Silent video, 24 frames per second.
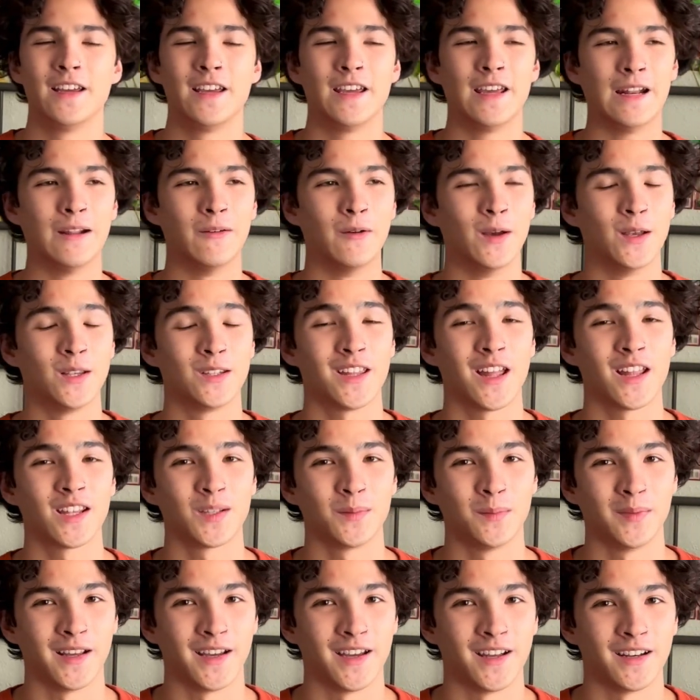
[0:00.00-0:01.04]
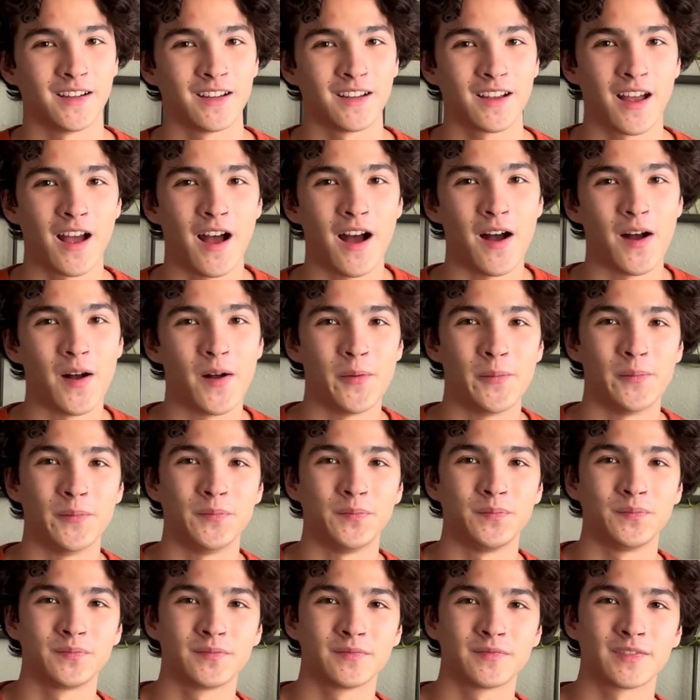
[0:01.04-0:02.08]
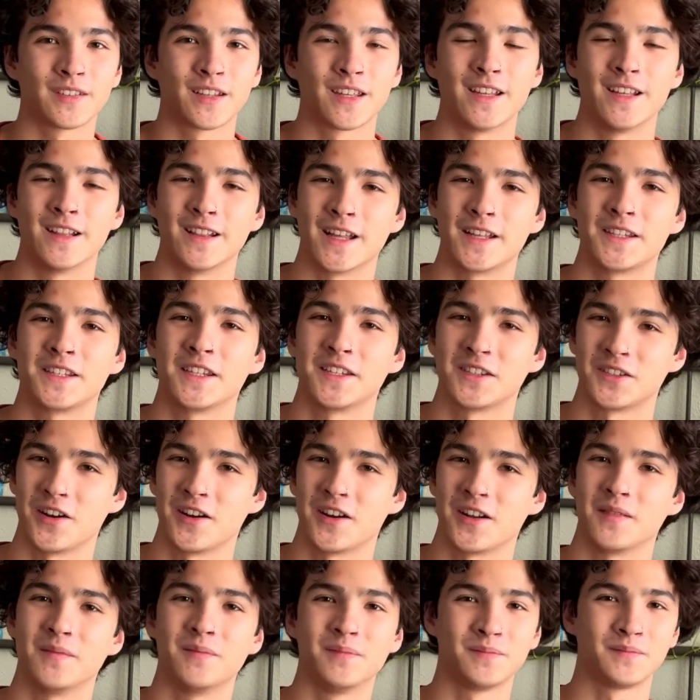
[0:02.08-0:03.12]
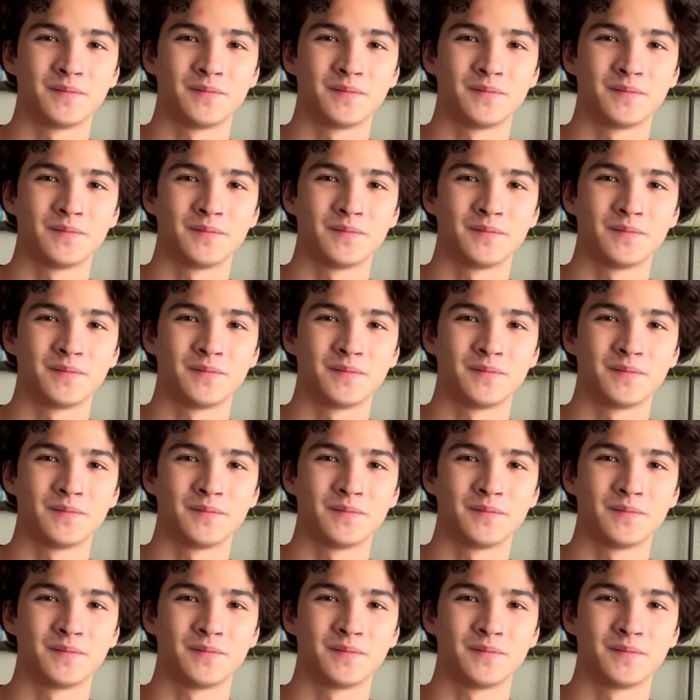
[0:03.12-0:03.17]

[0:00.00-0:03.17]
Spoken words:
Anyways, that's the plan. Let's get started.